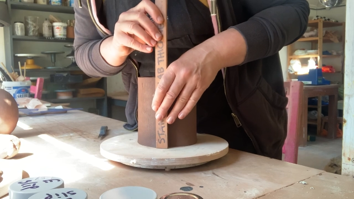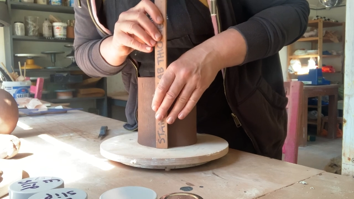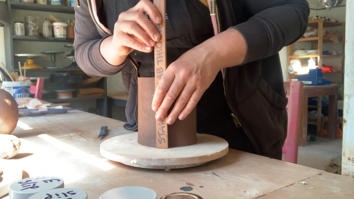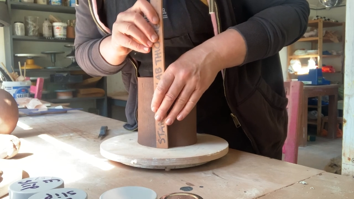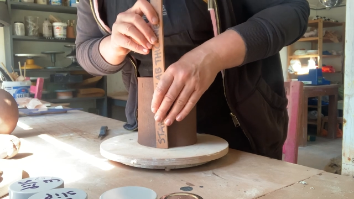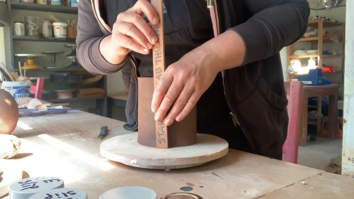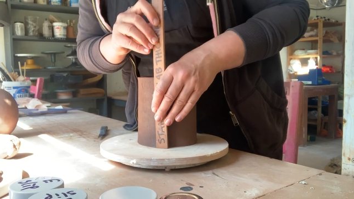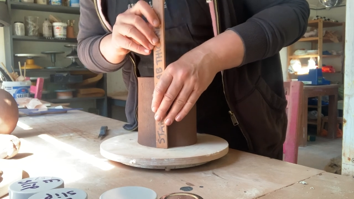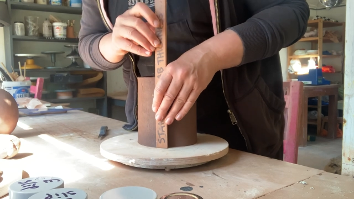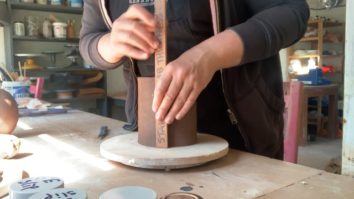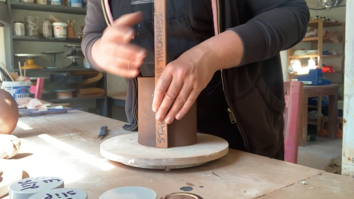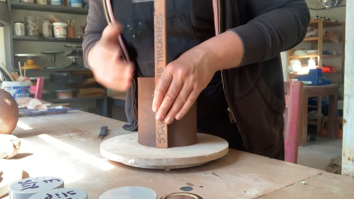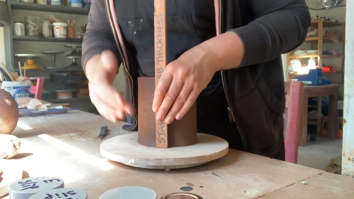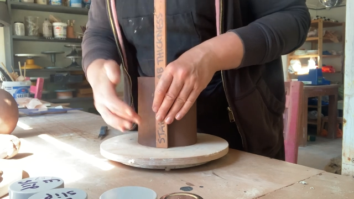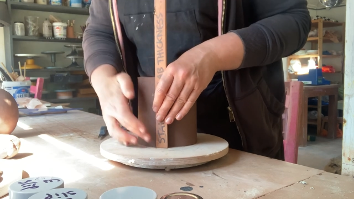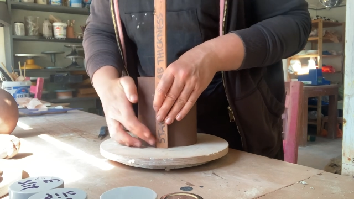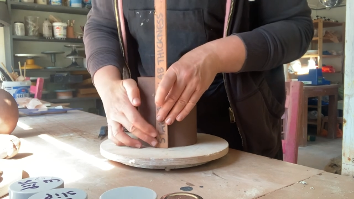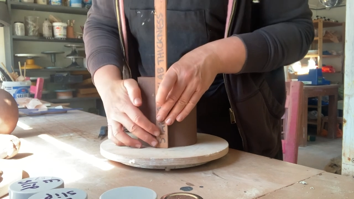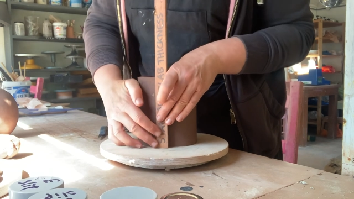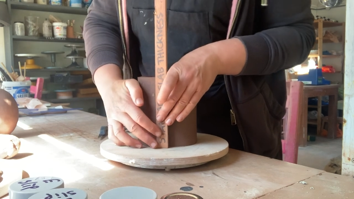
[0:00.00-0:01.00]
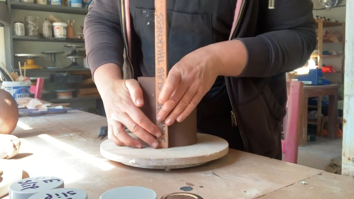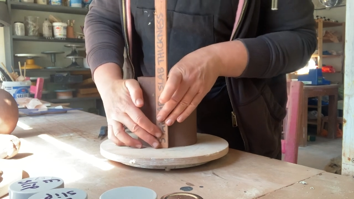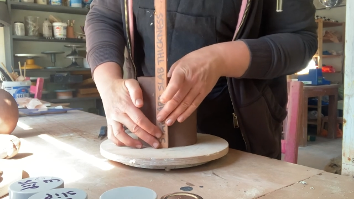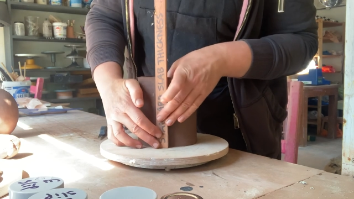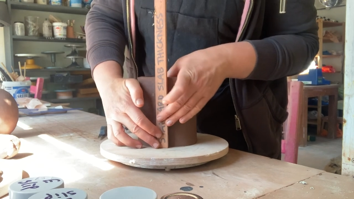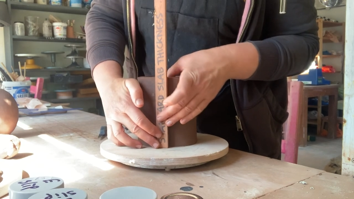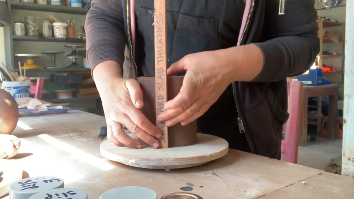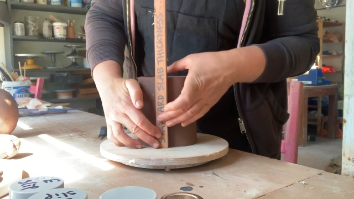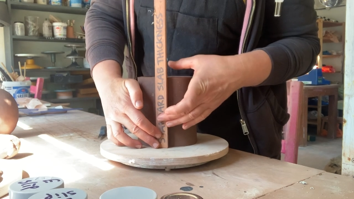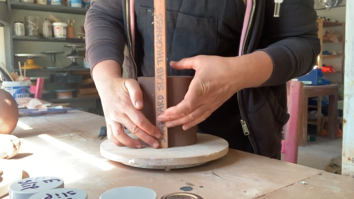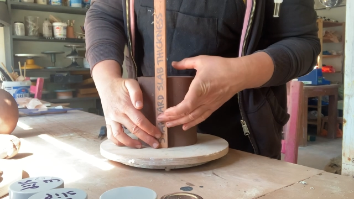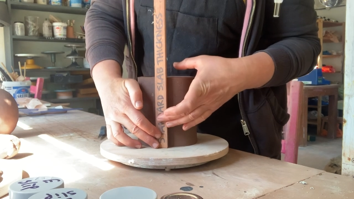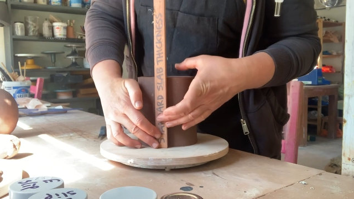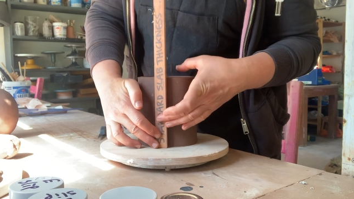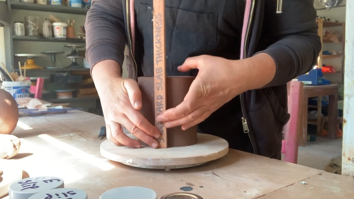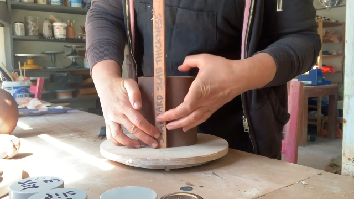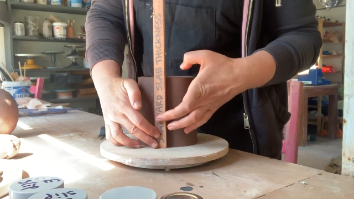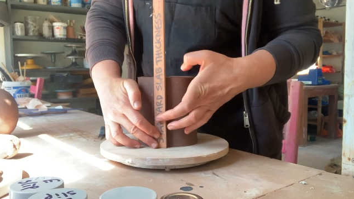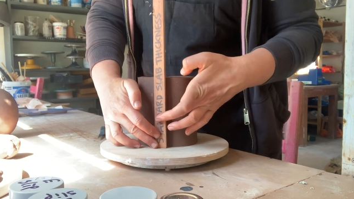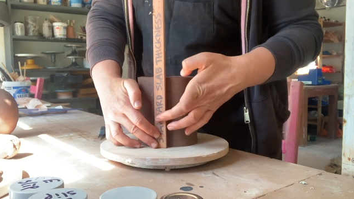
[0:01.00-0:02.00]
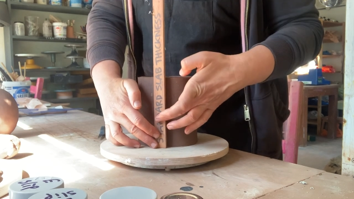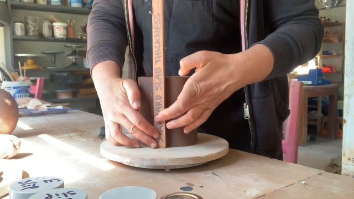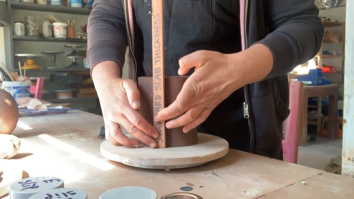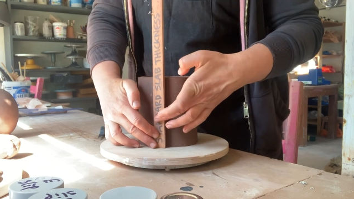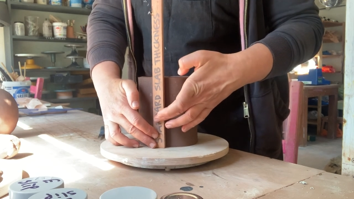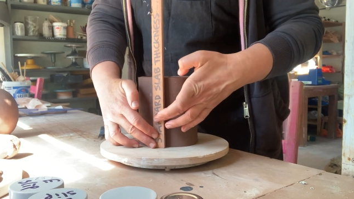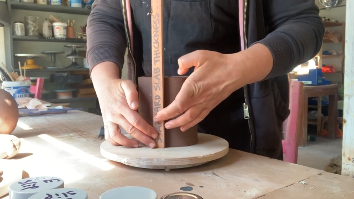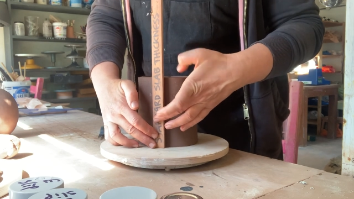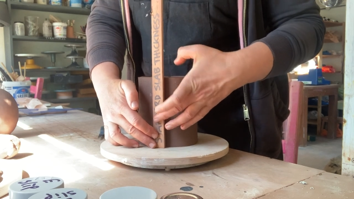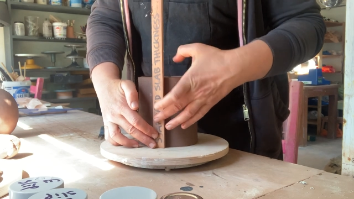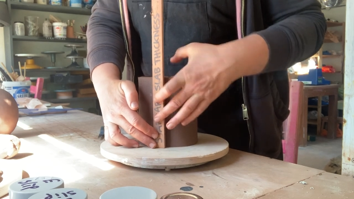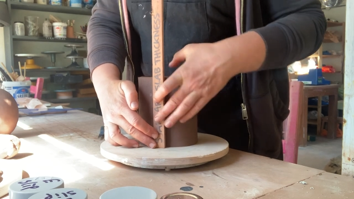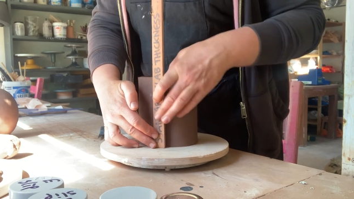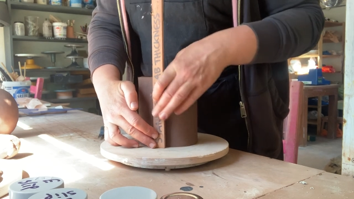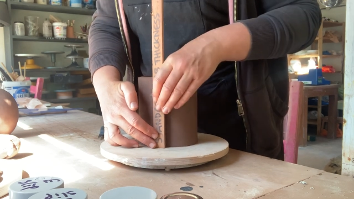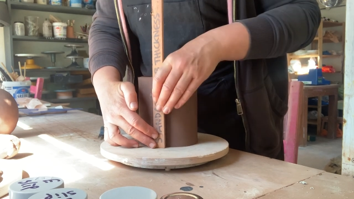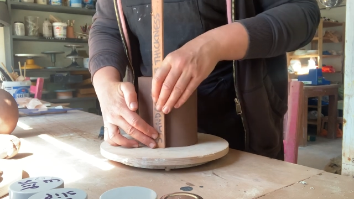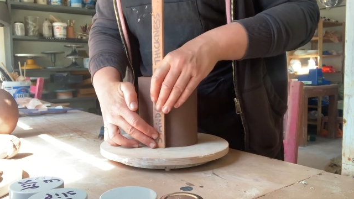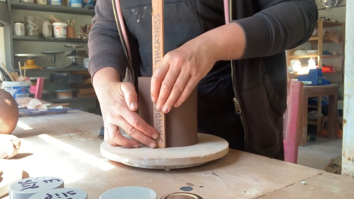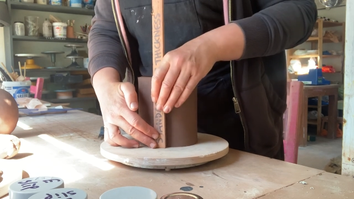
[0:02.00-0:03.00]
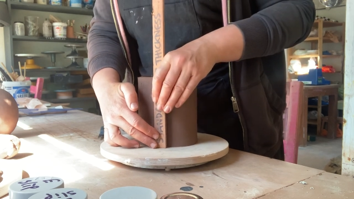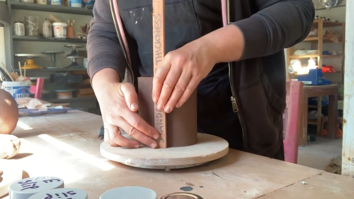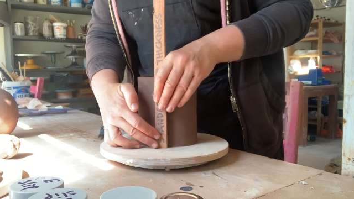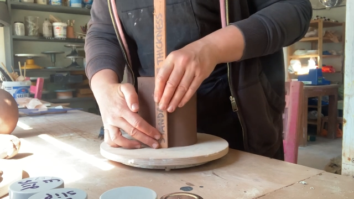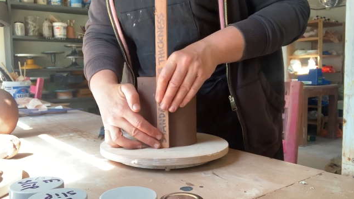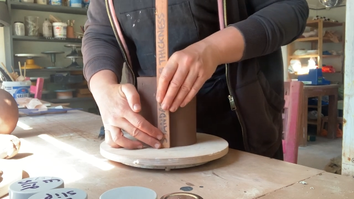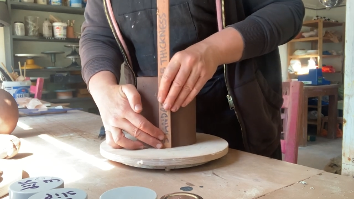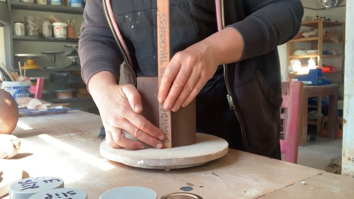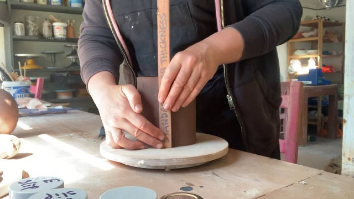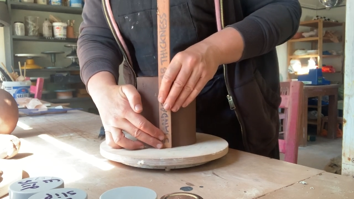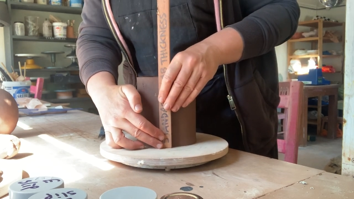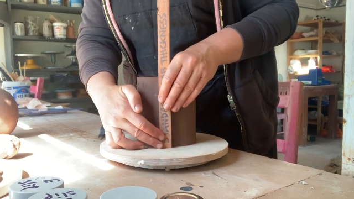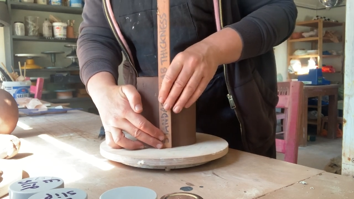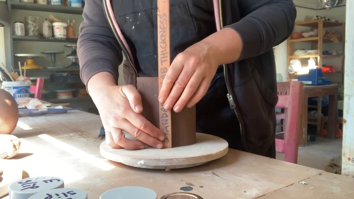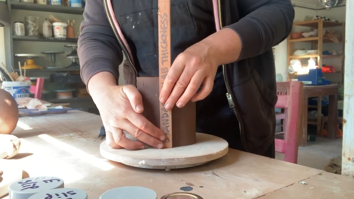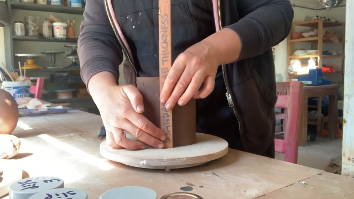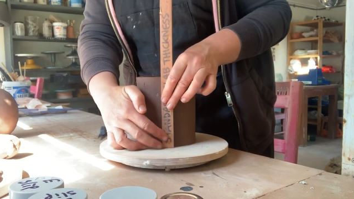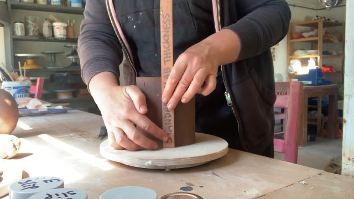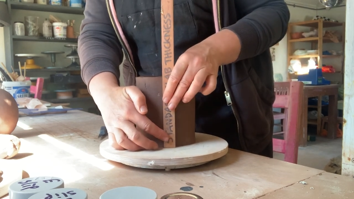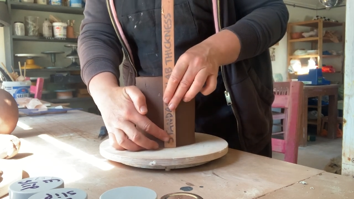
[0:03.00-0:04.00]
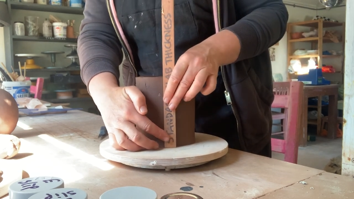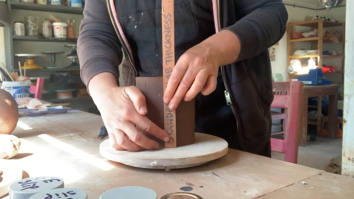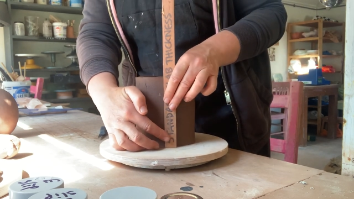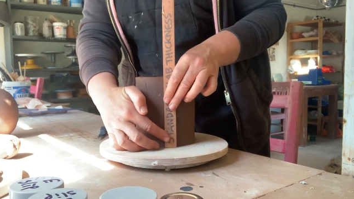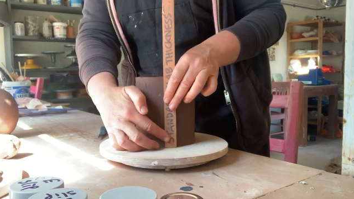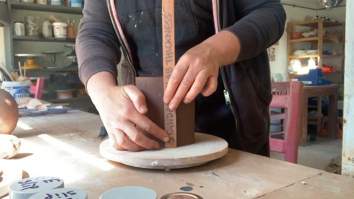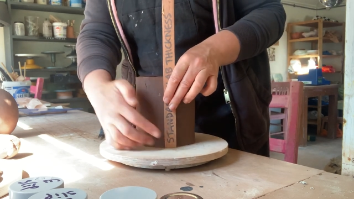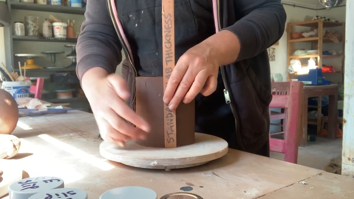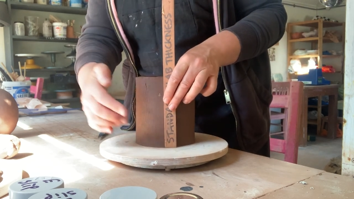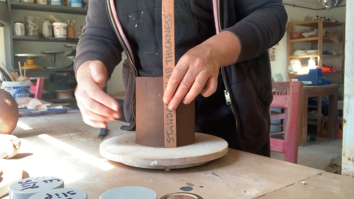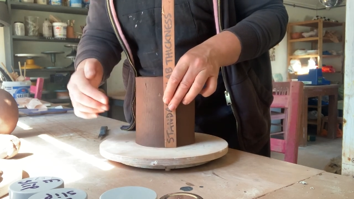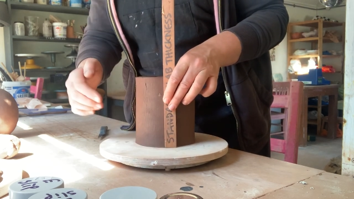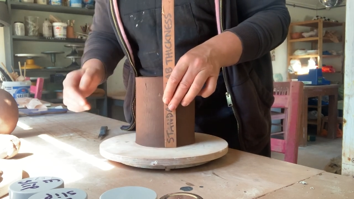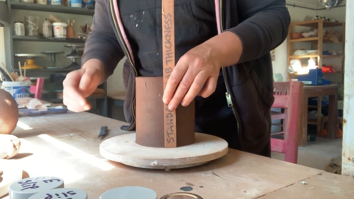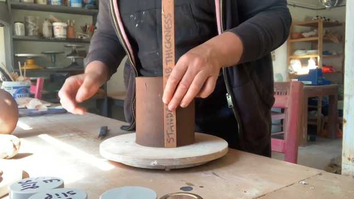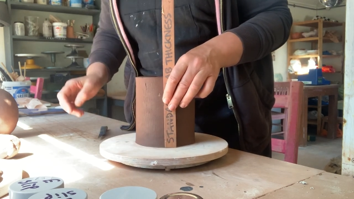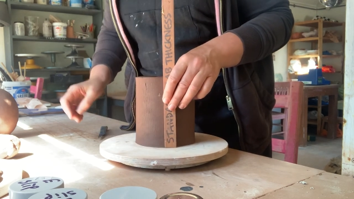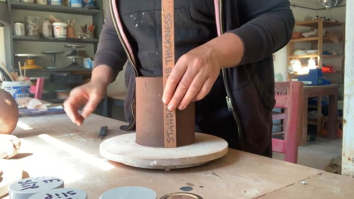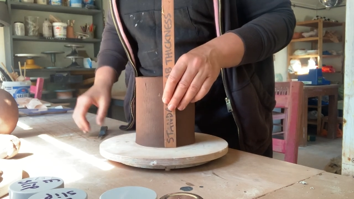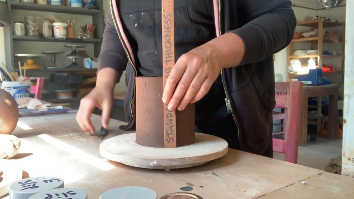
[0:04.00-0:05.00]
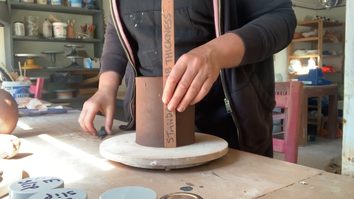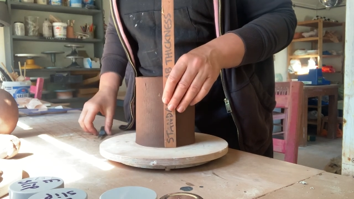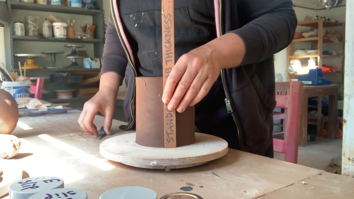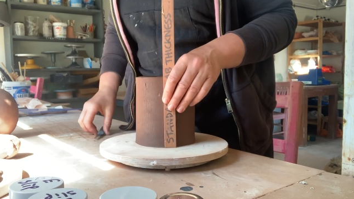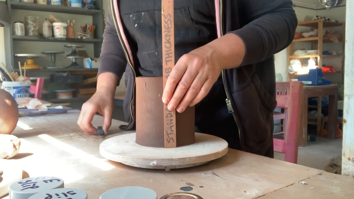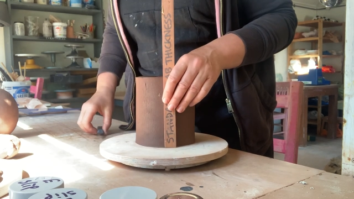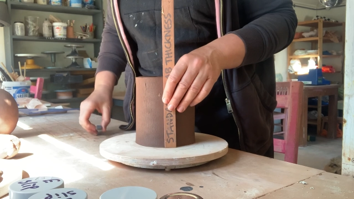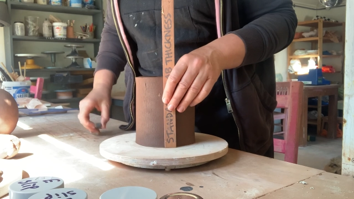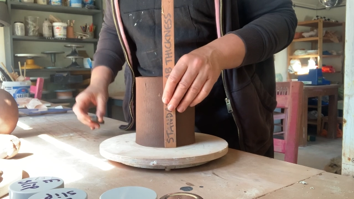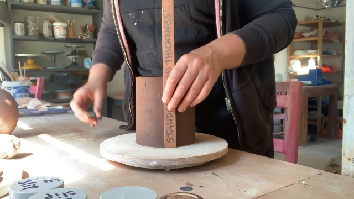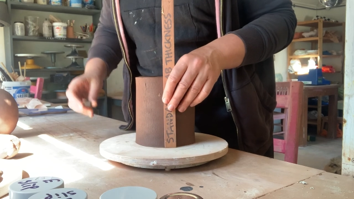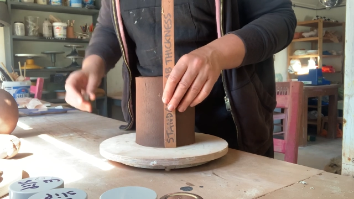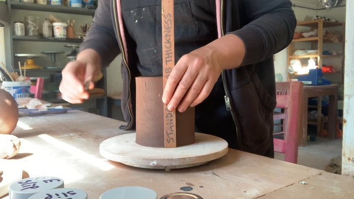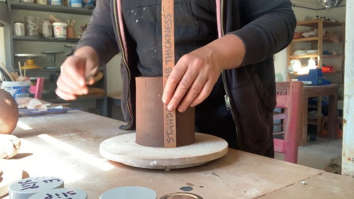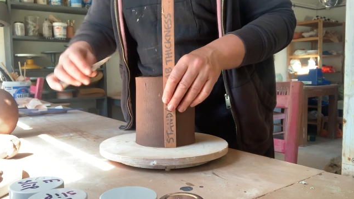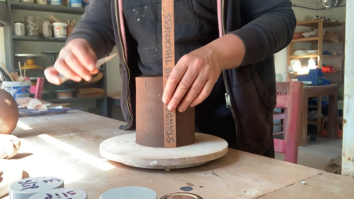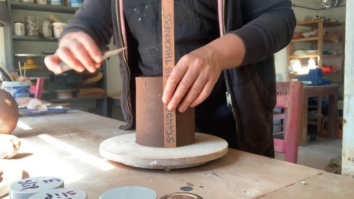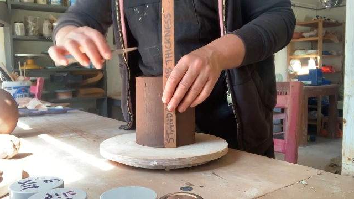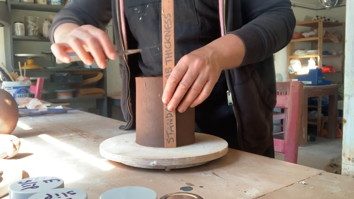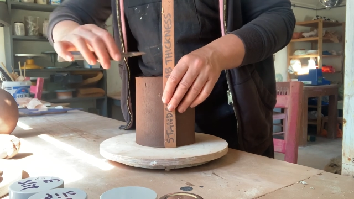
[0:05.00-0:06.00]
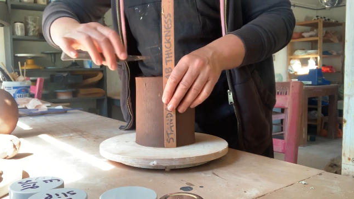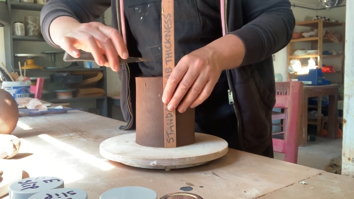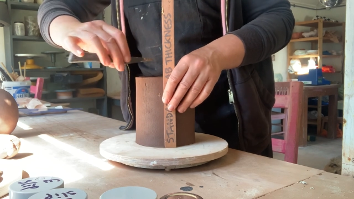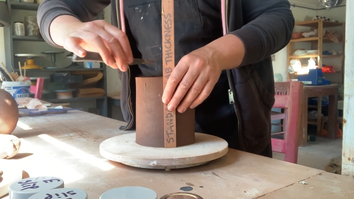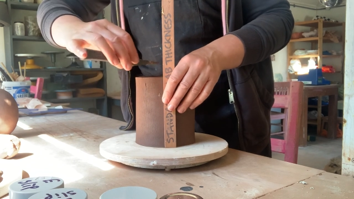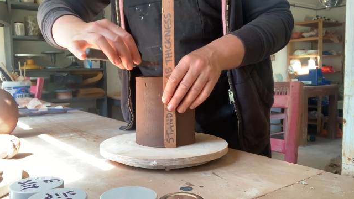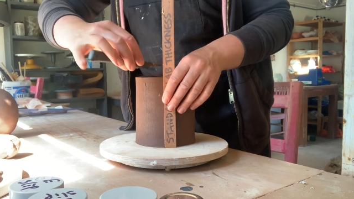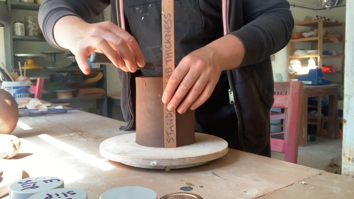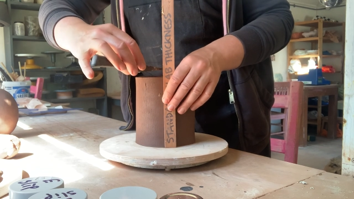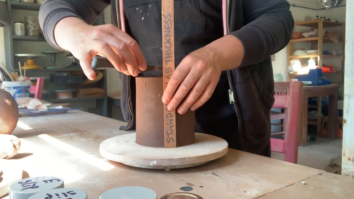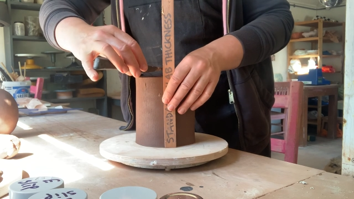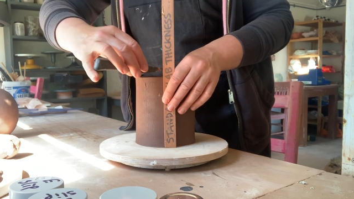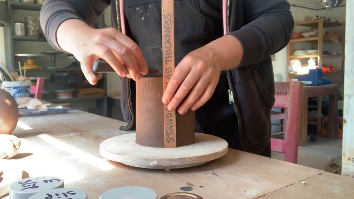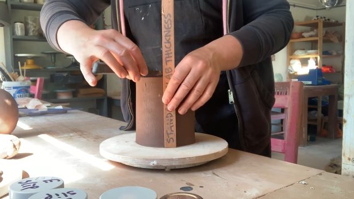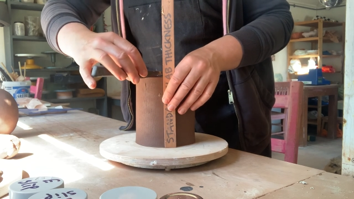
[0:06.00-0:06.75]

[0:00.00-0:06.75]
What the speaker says: [unreadable: no face in view]